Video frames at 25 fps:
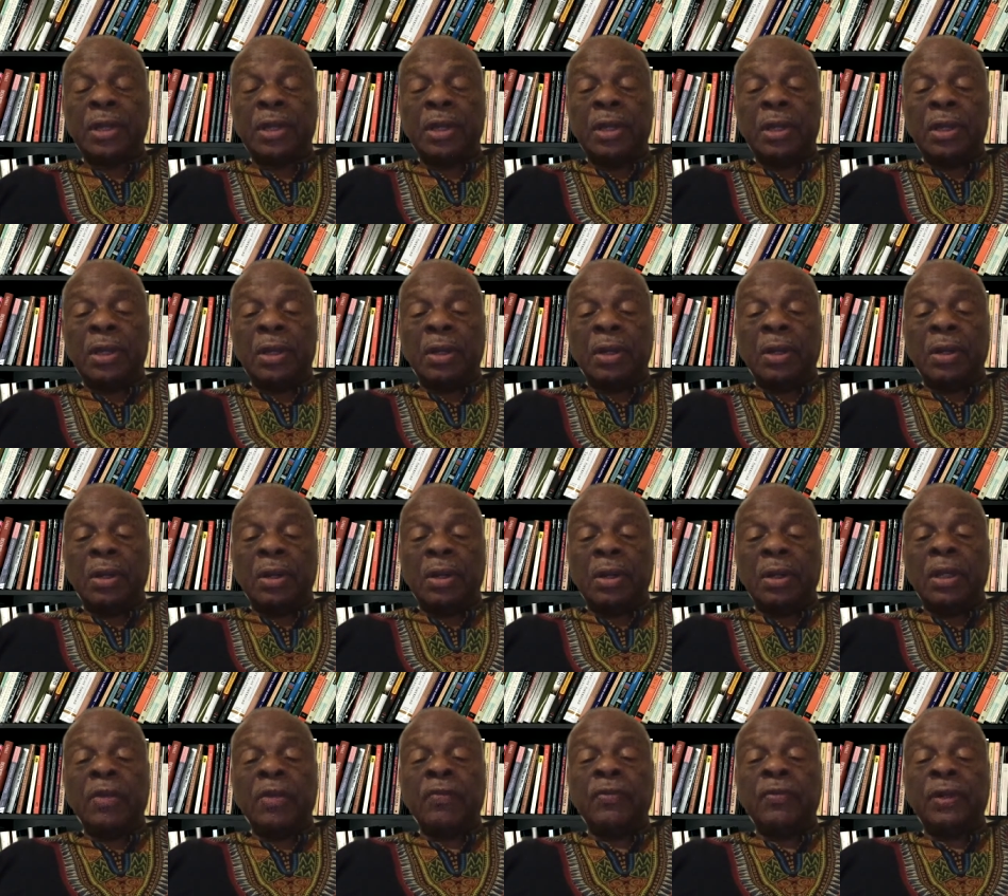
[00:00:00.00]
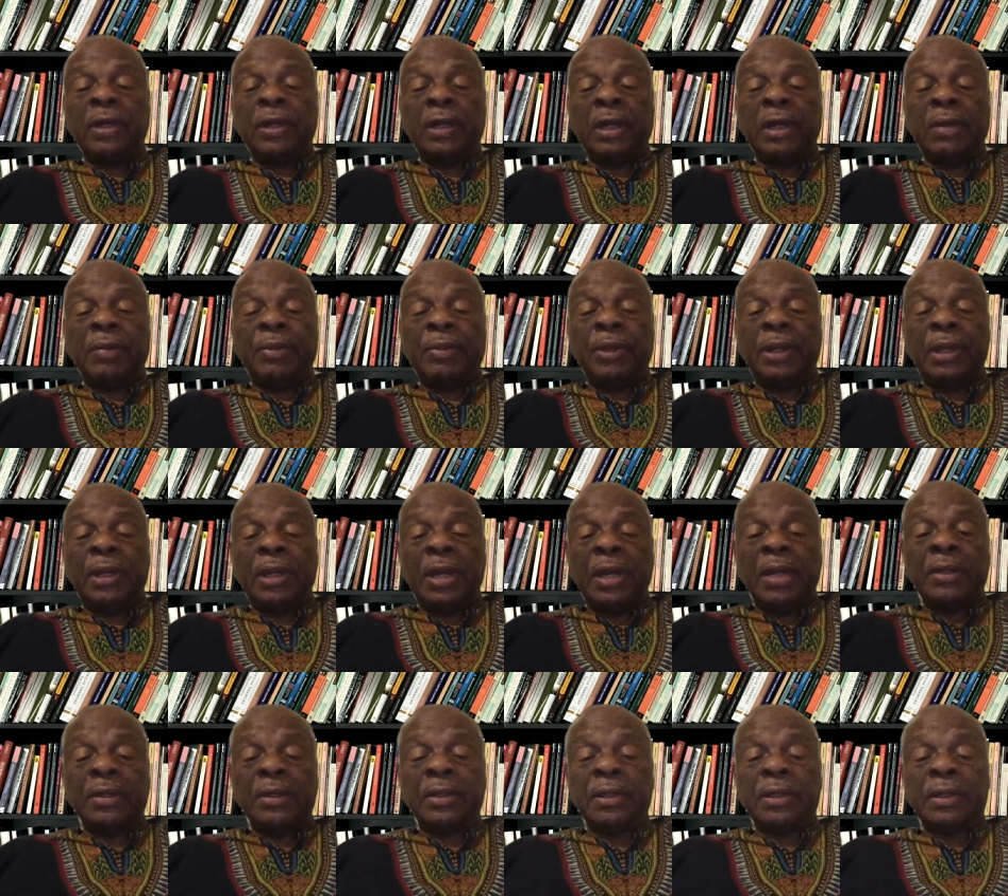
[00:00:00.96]
or even Libya
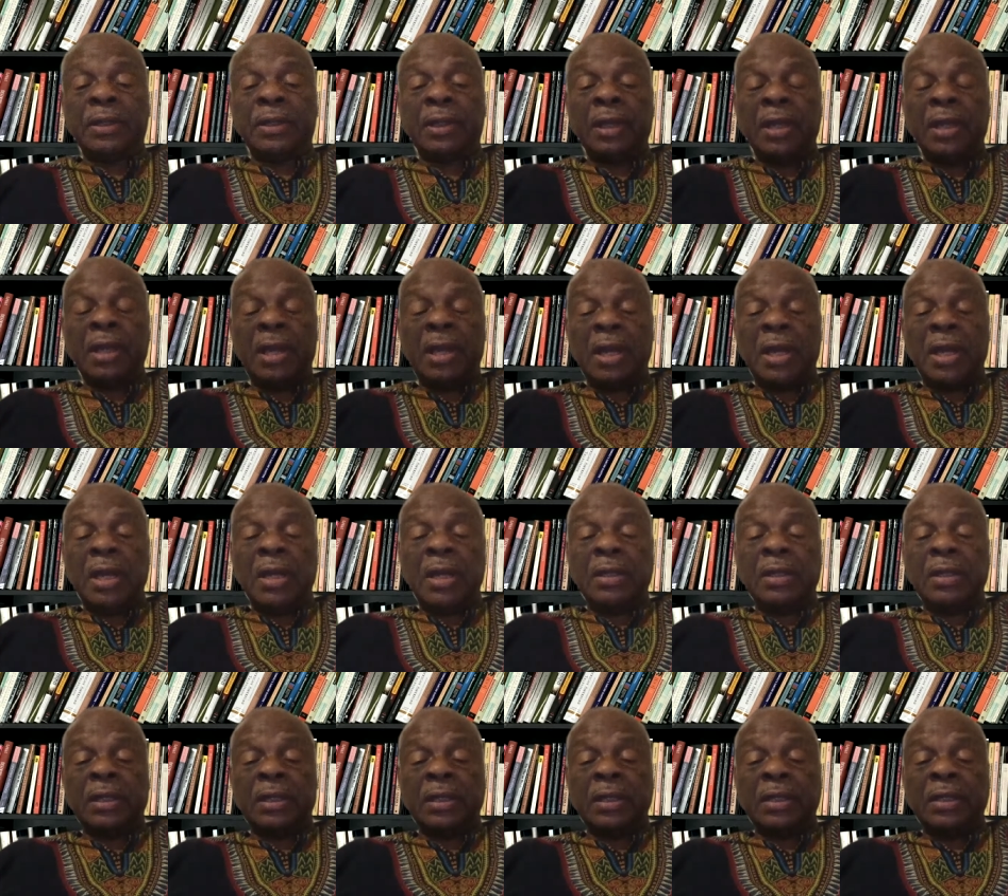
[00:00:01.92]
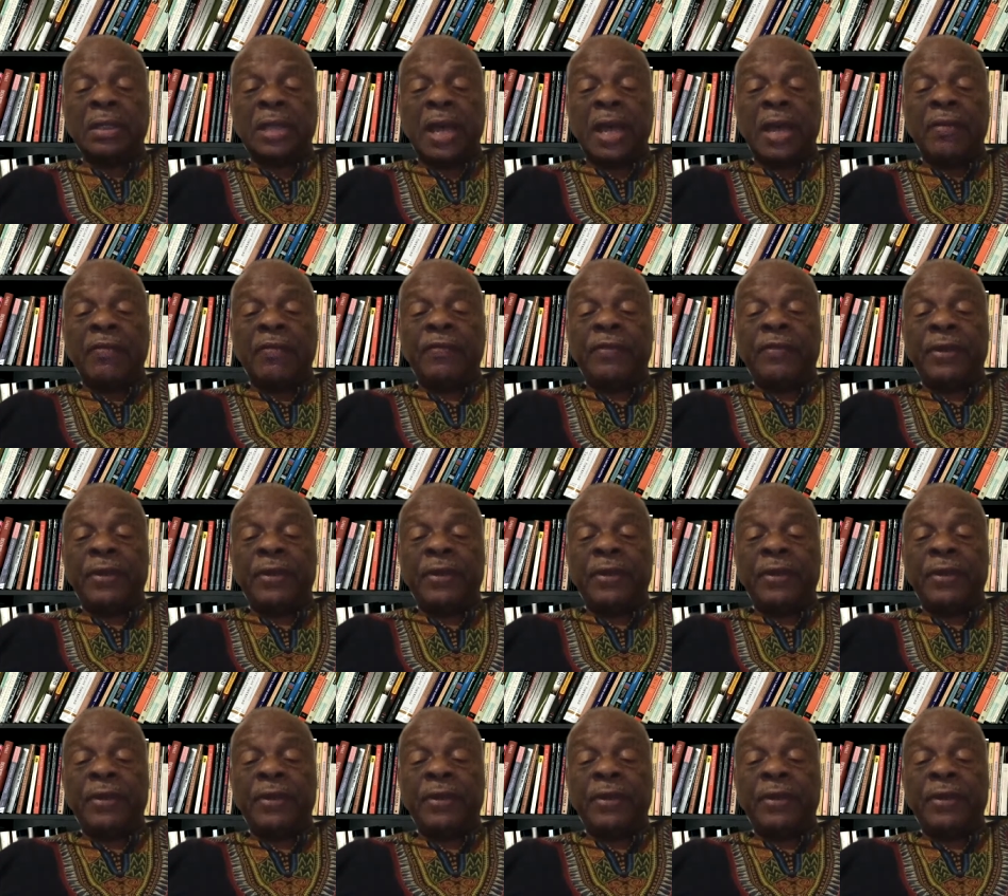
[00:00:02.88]
under Gaddafi.